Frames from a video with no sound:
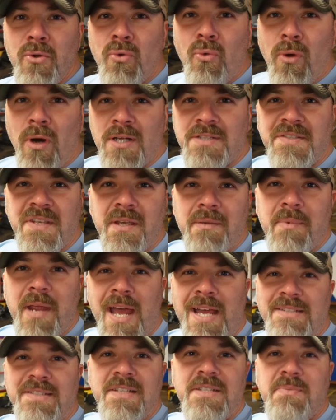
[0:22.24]
What's up,
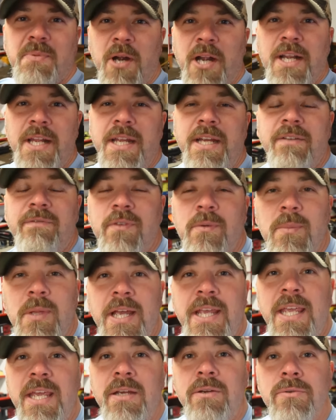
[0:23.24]
guys? It's Brian again from
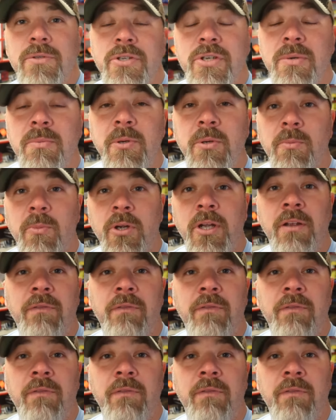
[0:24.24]
Lake Hickory Scuba and Marine.